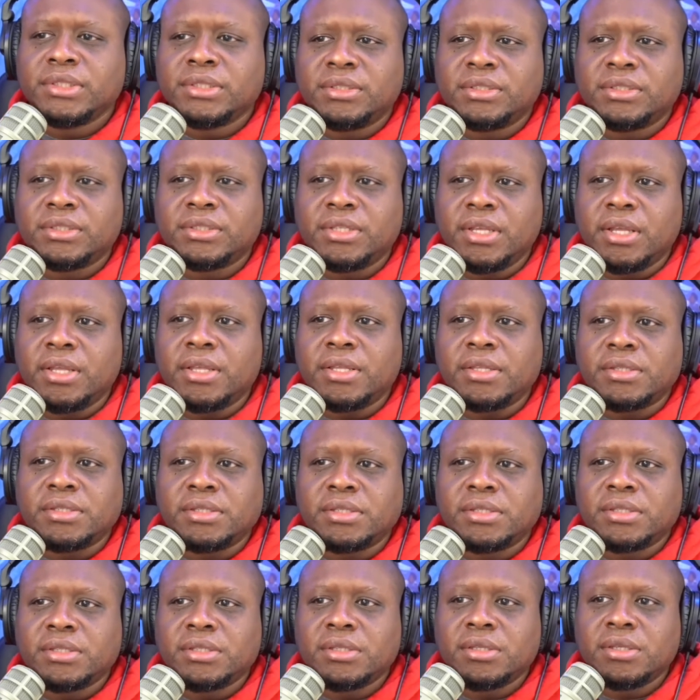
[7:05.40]

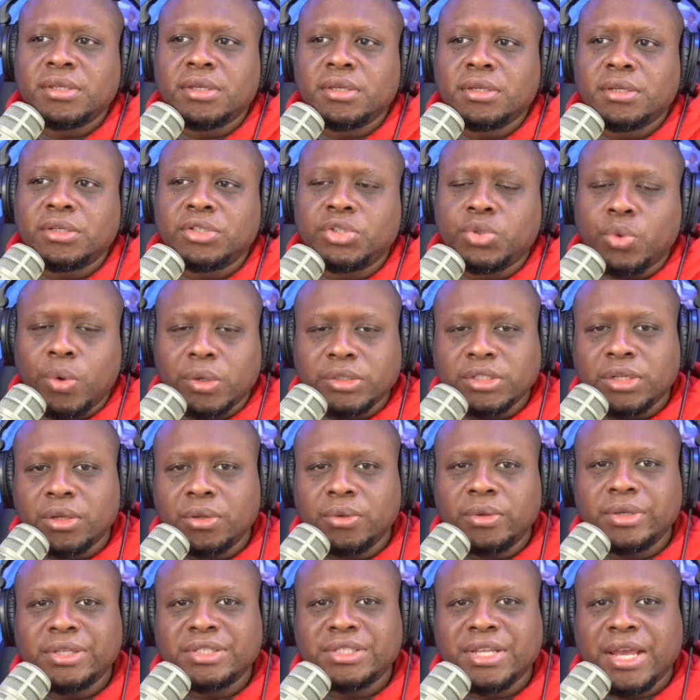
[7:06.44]
since George
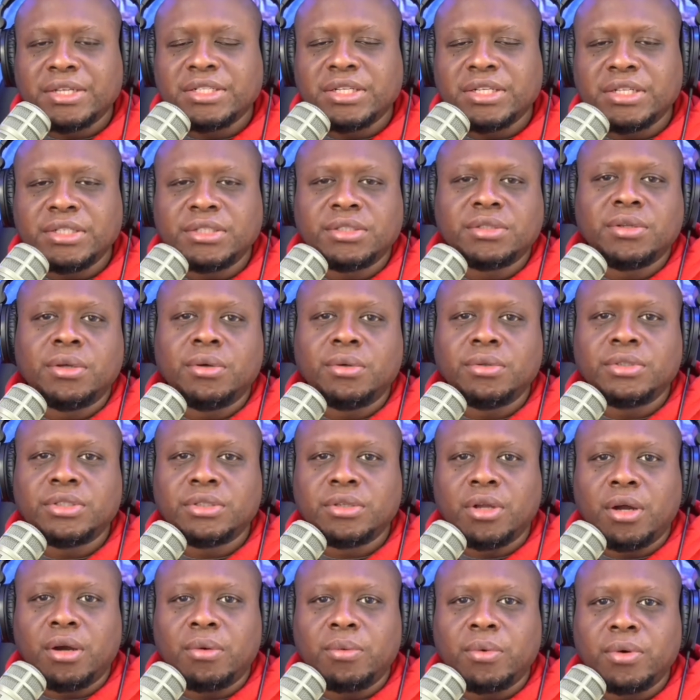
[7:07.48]
Lucas actually sold
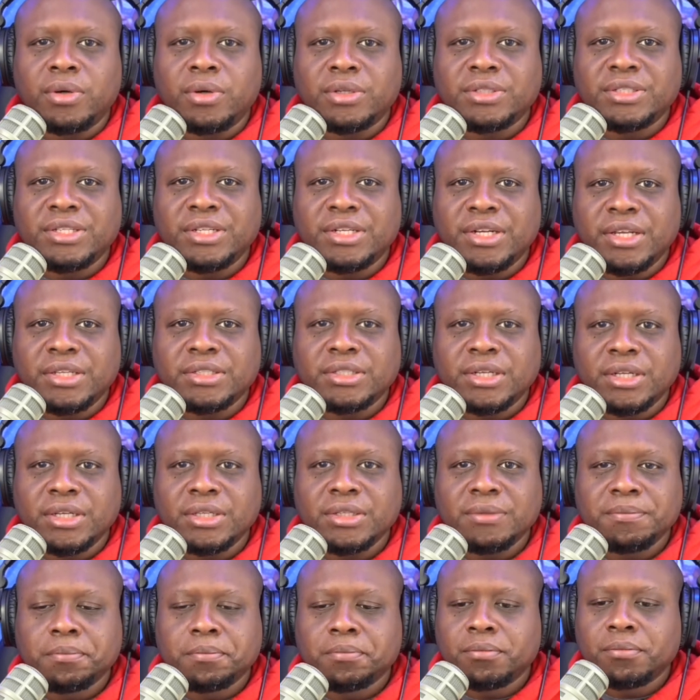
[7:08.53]
Star Wars to
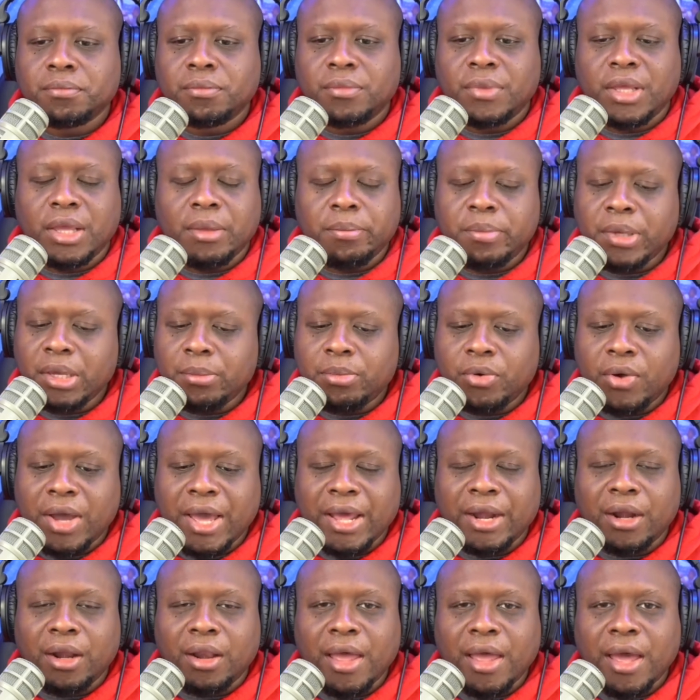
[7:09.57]
Disney. And people
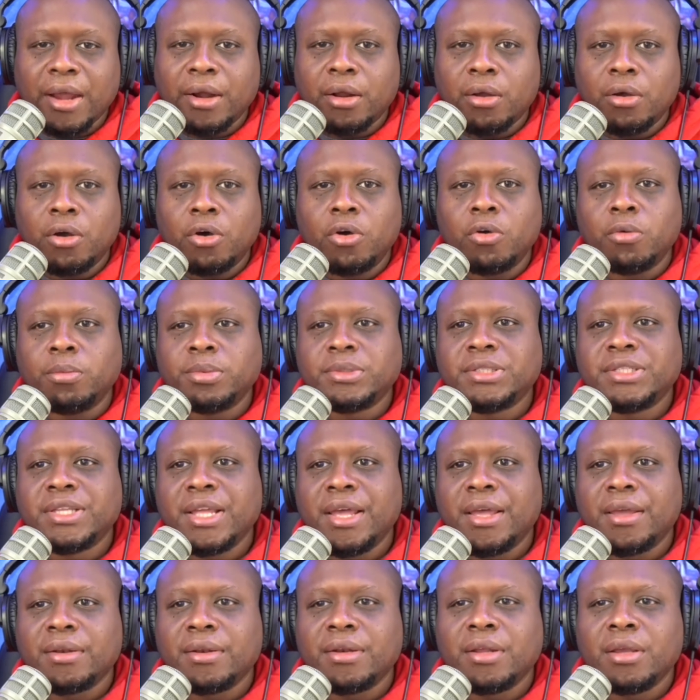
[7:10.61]
had a lot of hopes
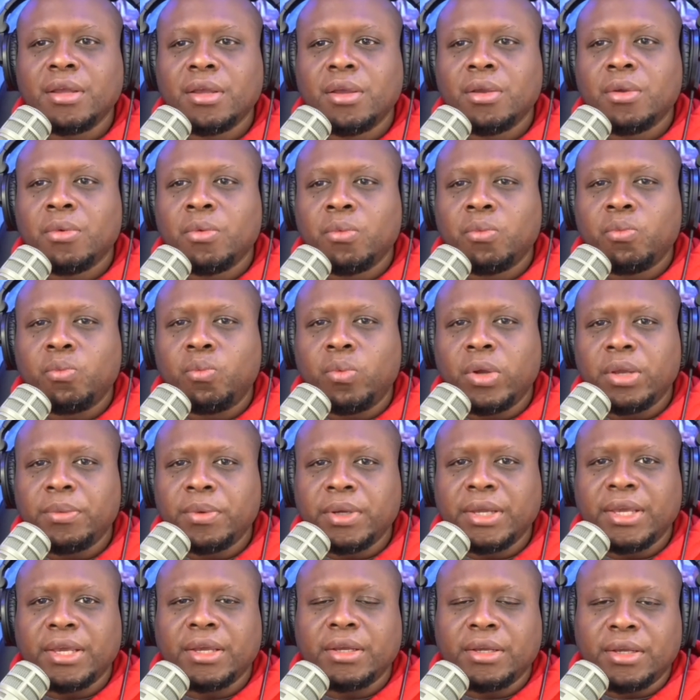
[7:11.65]
that we
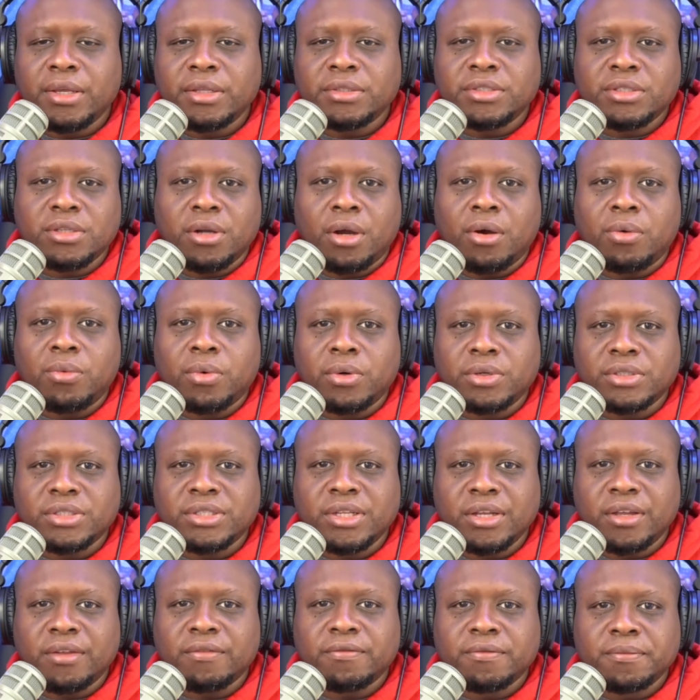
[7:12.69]
would get good Star Wars
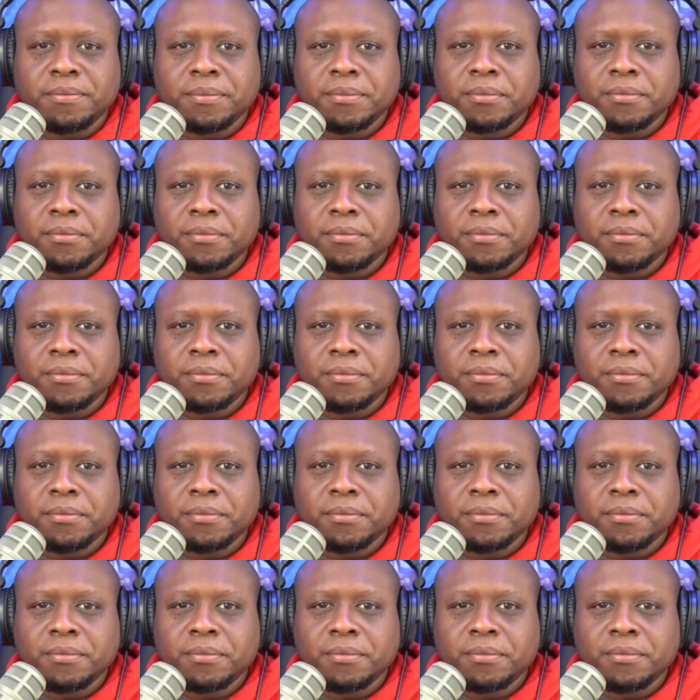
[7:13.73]
stuff.